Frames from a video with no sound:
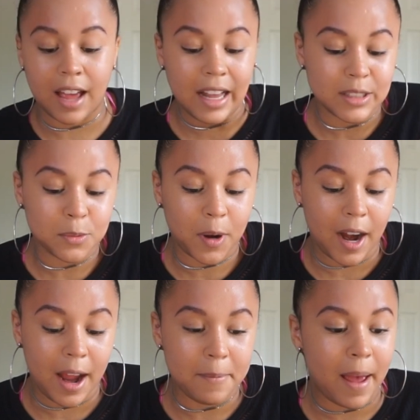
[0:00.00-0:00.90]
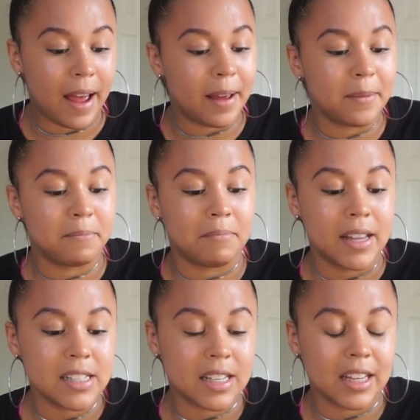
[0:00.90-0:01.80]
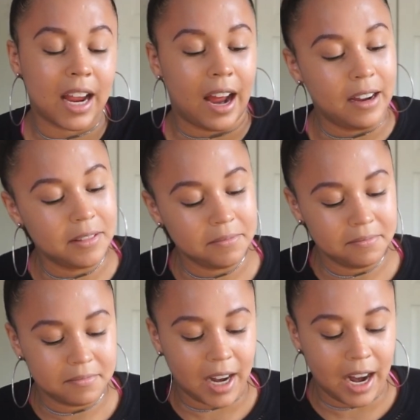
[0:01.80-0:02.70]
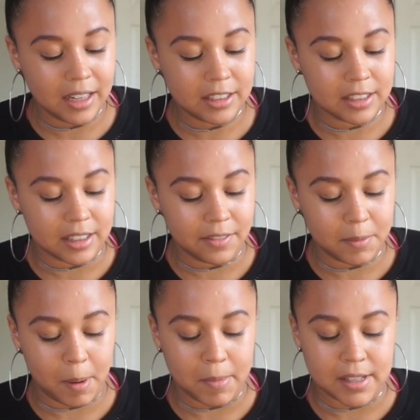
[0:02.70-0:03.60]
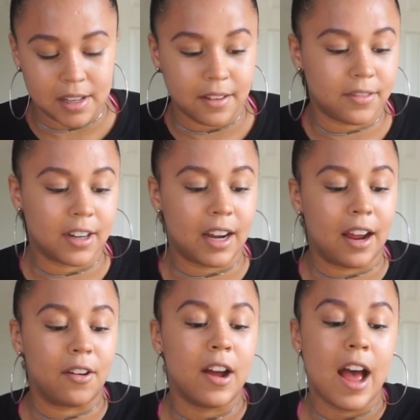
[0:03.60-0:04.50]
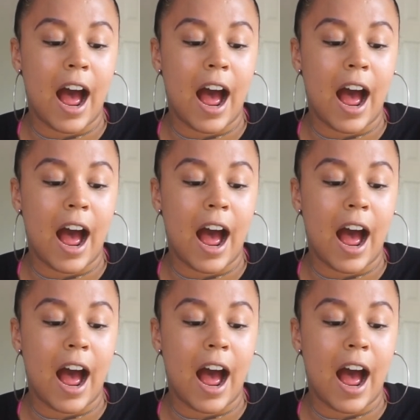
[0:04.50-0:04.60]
that's where I'm at mentally. I'm kind of just living my best life right now.